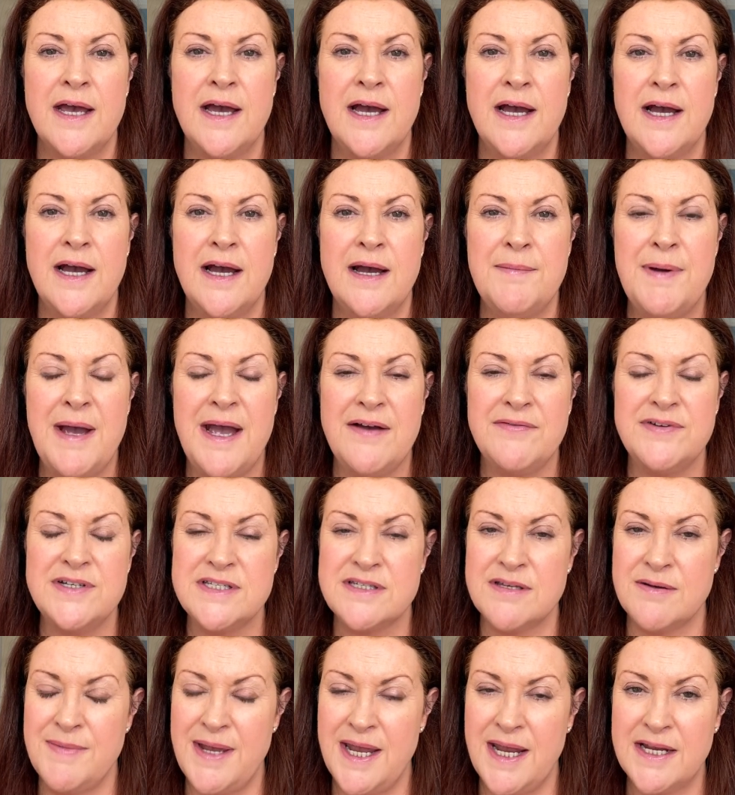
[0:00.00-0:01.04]
um, having
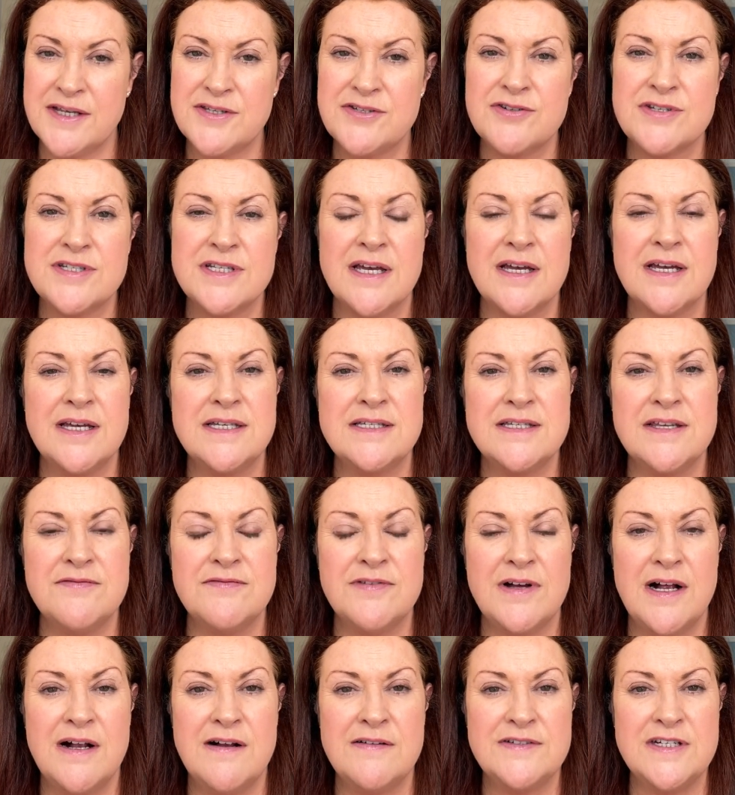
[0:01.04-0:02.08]
some exercise
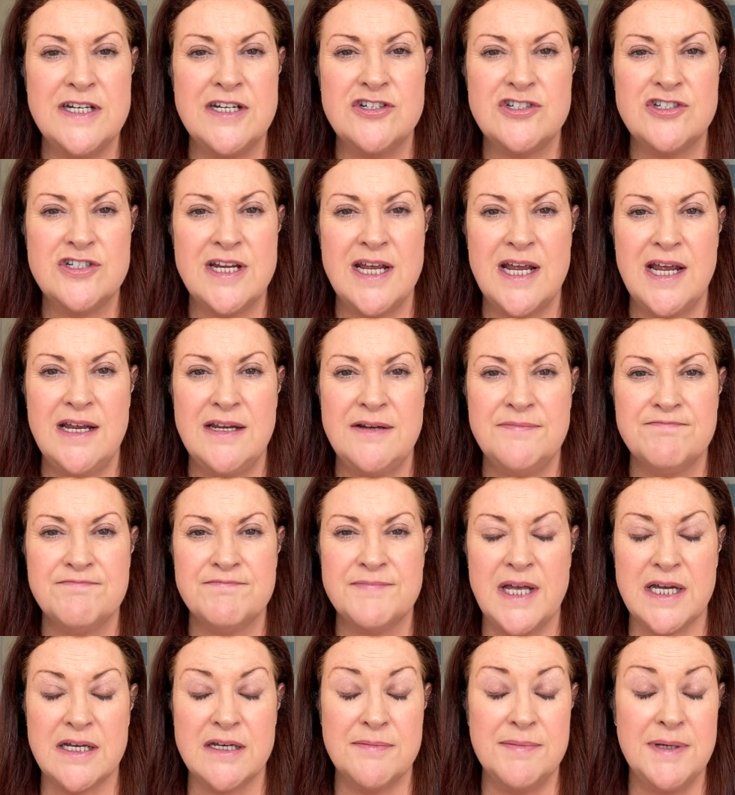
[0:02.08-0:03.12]
involved each day.
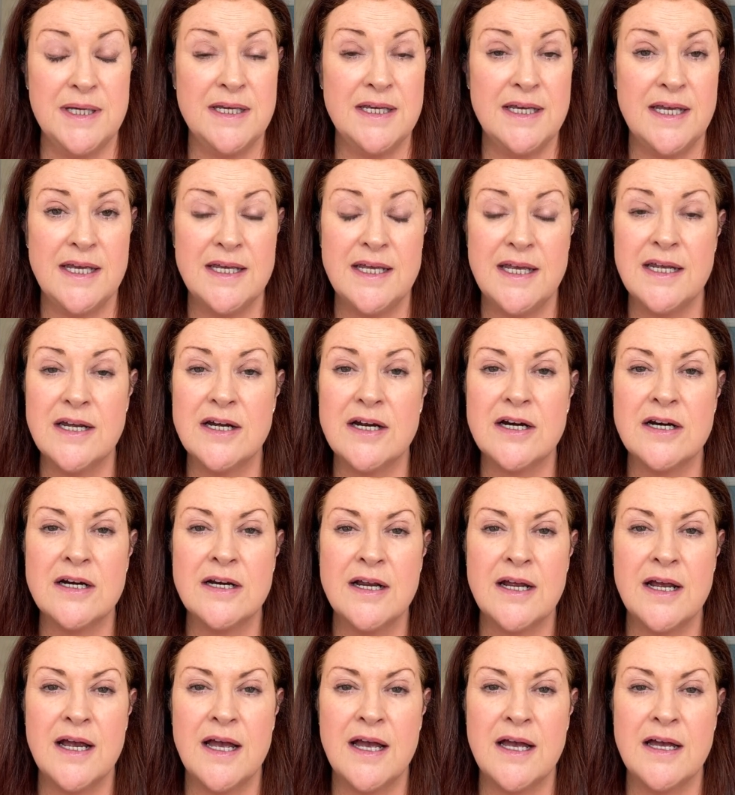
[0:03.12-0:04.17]
That could be kicking or
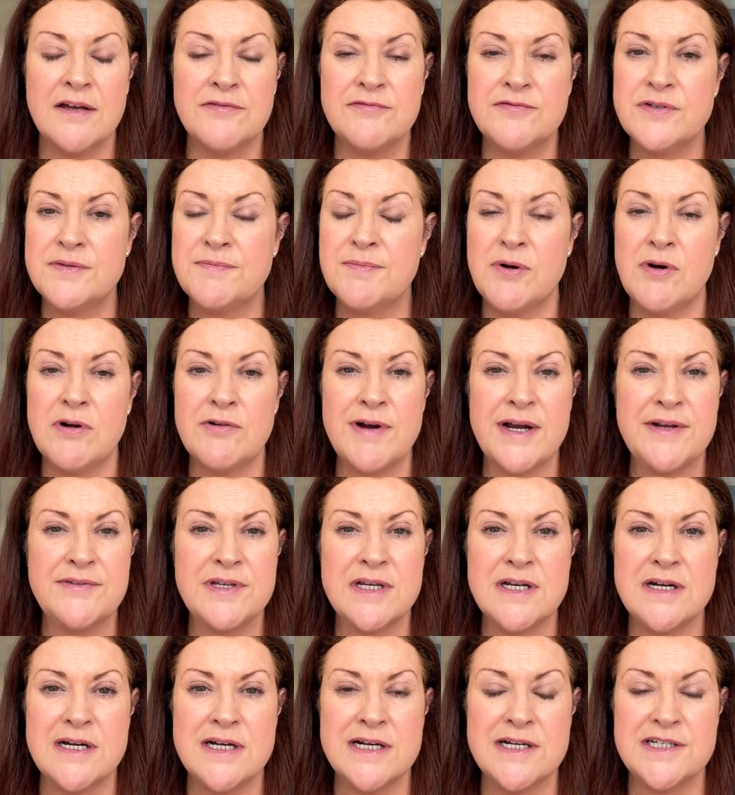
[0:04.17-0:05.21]
uh, football around the
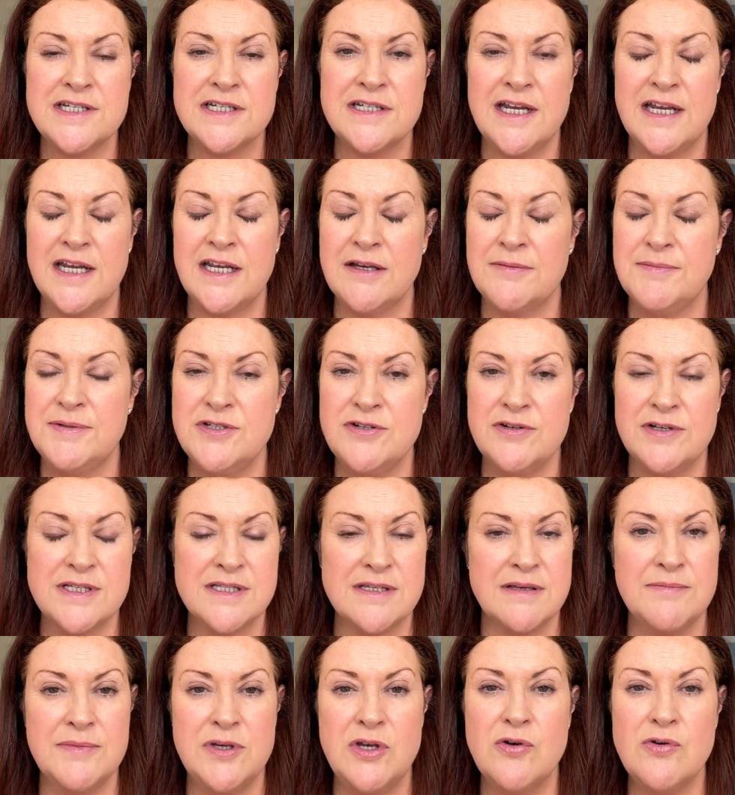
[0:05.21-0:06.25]
garden, it could be doing
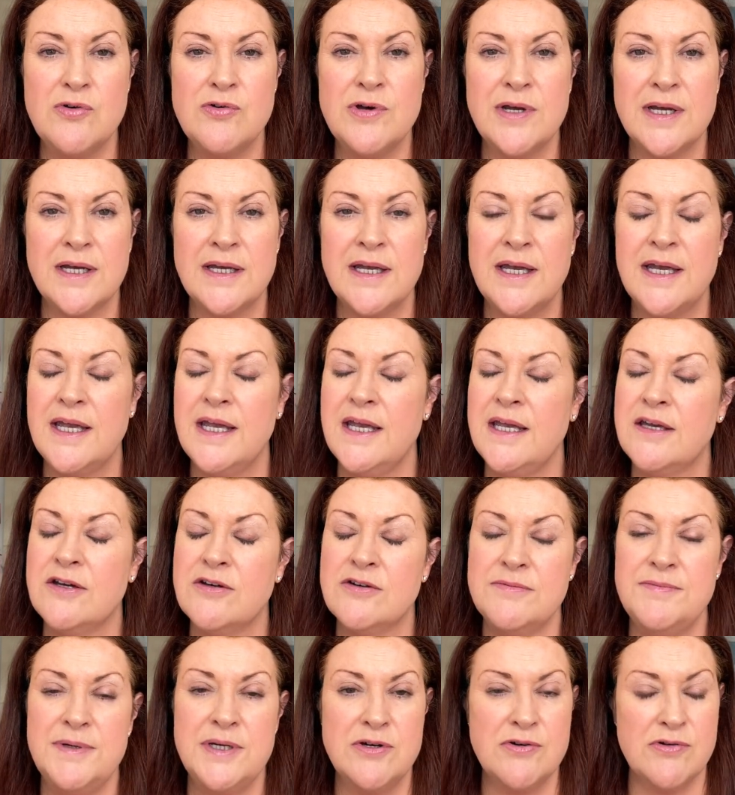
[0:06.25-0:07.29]
some yoga, it
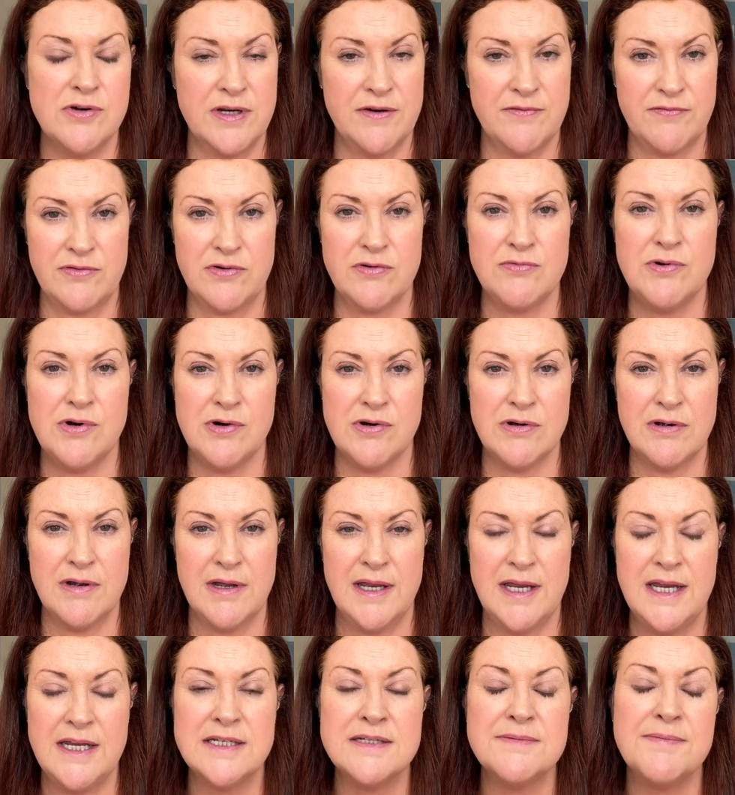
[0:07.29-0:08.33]
could be going for a walk.
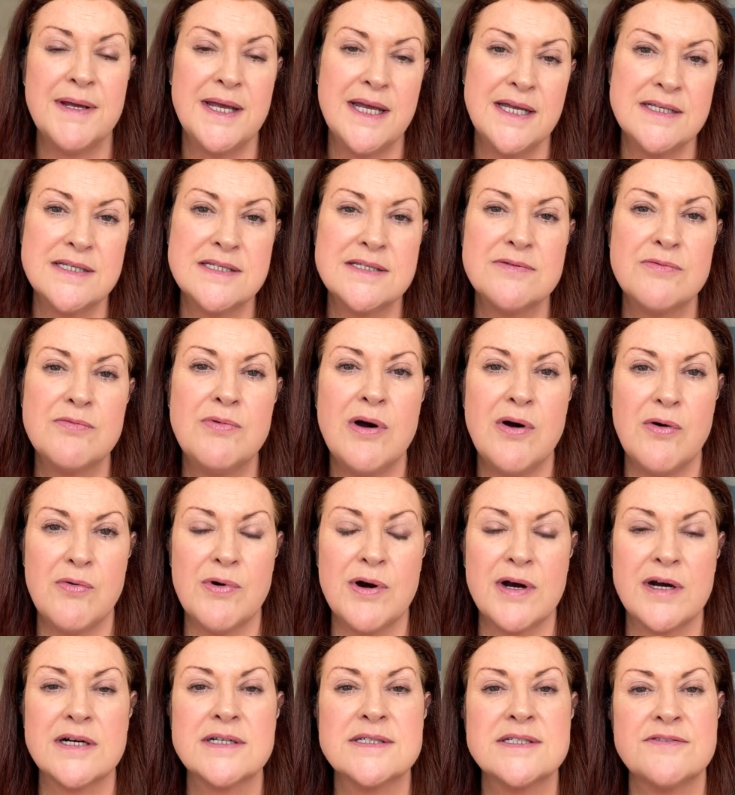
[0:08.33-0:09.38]
It depends what
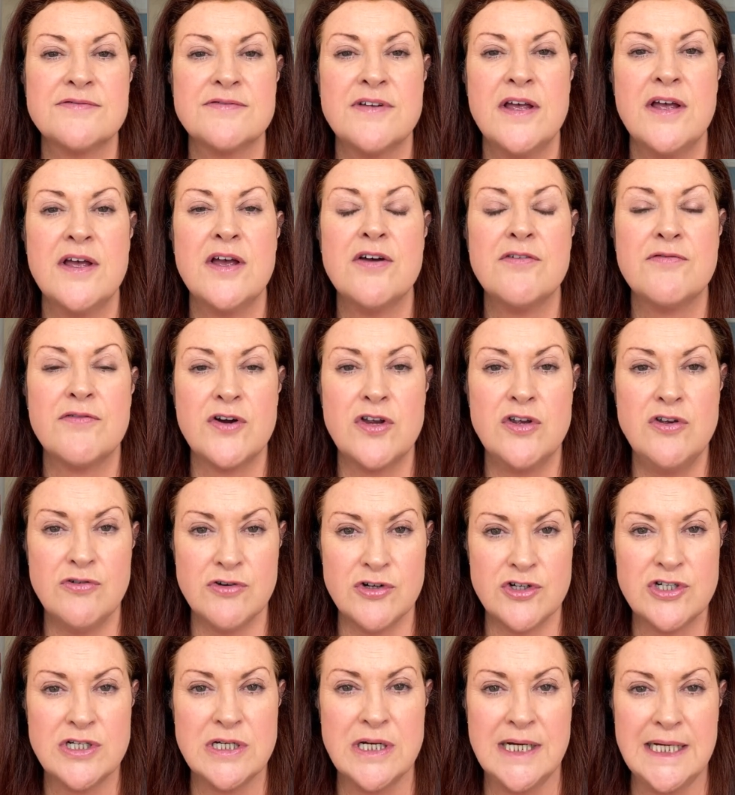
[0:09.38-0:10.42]
works for your
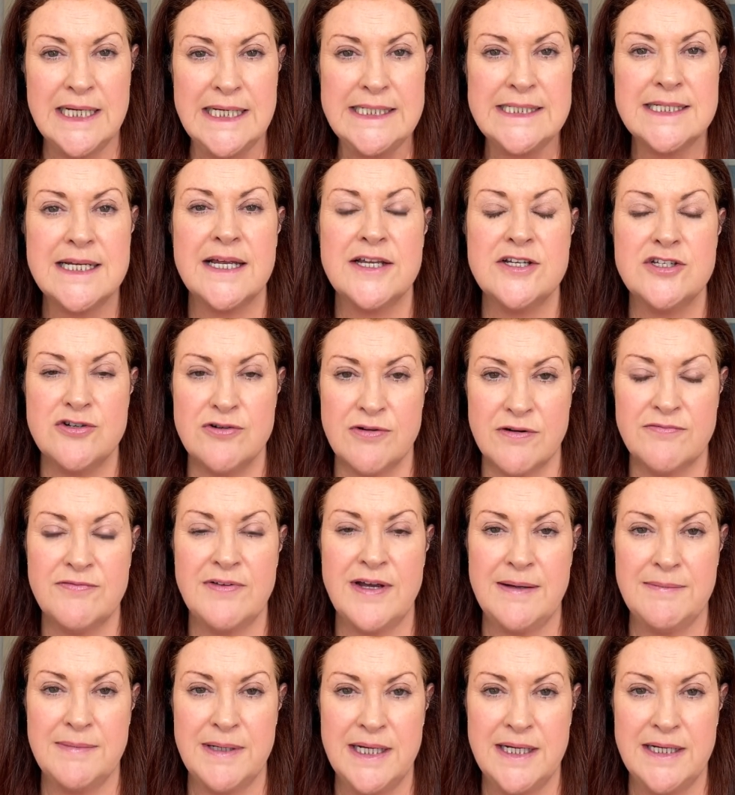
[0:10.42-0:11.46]
child and your
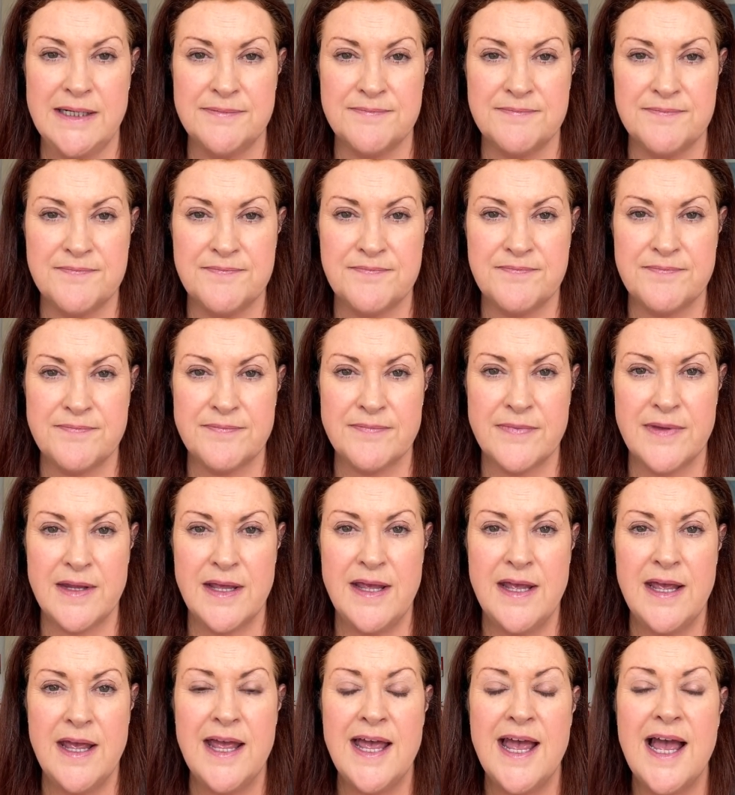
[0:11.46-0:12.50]
family.
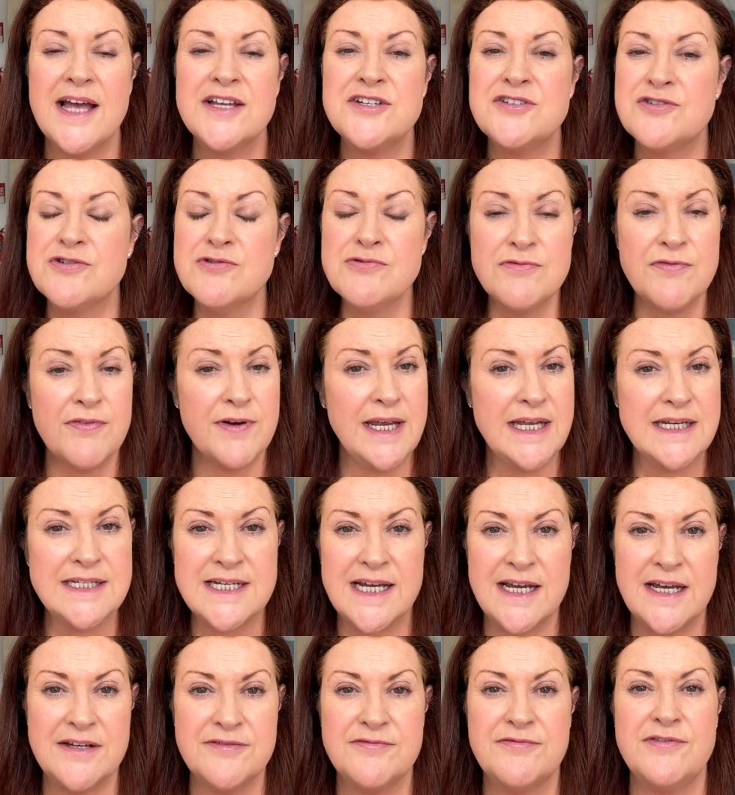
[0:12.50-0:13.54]
And don't forget to
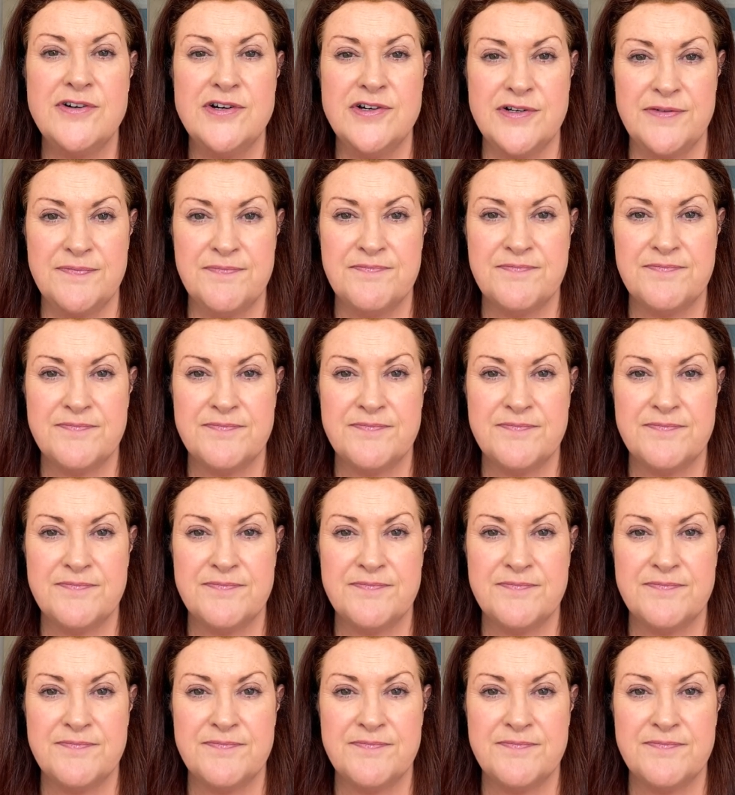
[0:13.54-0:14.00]
have fun